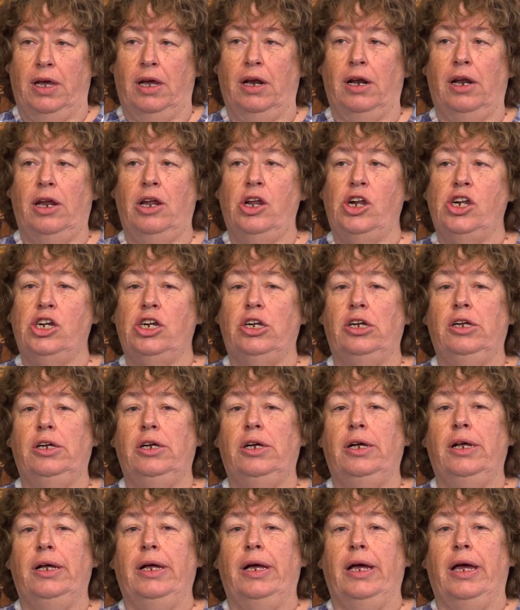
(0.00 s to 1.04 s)
English.
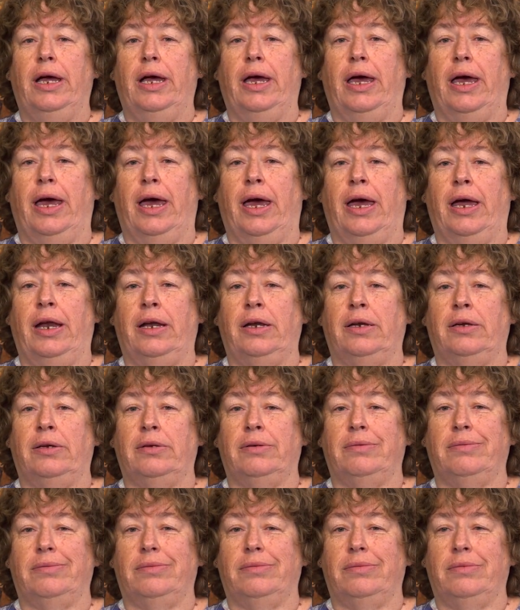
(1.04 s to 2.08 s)
And
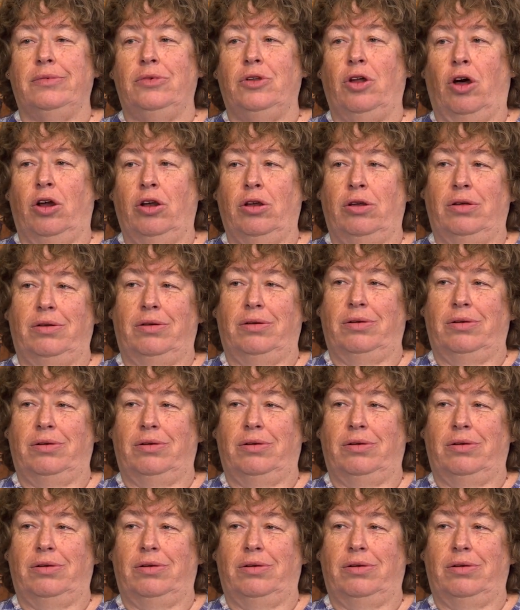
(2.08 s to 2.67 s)
not